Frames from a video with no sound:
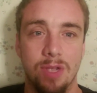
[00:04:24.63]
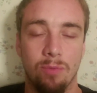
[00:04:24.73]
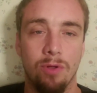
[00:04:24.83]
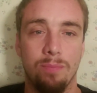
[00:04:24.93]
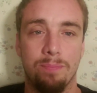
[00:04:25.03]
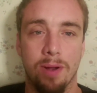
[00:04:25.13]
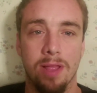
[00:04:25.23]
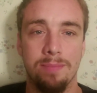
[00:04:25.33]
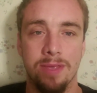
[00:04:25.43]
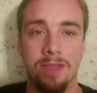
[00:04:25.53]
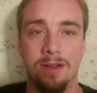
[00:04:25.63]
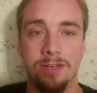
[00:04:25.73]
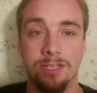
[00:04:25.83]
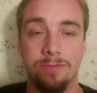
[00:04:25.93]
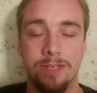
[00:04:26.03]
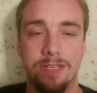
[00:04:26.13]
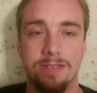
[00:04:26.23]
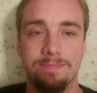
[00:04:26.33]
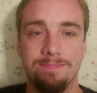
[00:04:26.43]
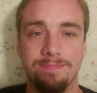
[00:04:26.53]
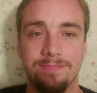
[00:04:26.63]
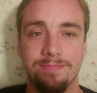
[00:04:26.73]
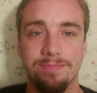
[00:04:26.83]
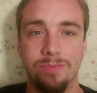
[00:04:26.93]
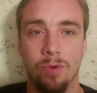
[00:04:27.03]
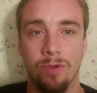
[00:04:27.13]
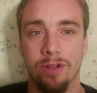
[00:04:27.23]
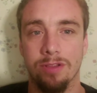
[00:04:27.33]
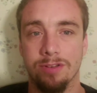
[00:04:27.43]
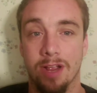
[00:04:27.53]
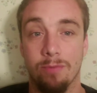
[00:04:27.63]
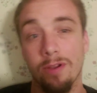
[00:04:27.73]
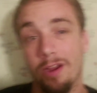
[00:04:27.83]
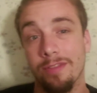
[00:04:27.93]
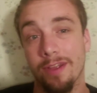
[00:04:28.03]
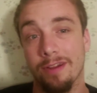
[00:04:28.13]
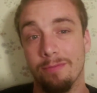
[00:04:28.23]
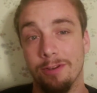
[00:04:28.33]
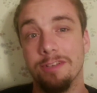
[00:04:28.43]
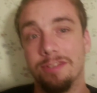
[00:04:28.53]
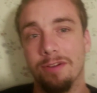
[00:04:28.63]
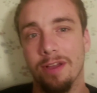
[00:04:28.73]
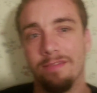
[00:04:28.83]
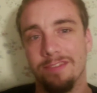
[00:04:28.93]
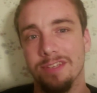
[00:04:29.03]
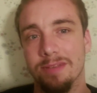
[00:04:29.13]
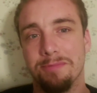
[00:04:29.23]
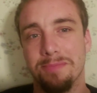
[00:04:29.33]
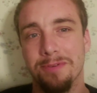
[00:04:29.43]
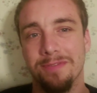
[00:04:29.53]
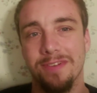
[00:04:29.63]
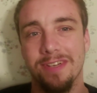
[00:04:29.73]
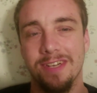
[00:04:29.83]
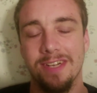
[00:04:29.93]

We'll probably be there in 2 weeks when we go to the track. We are there. We just don't have the slip to prove it.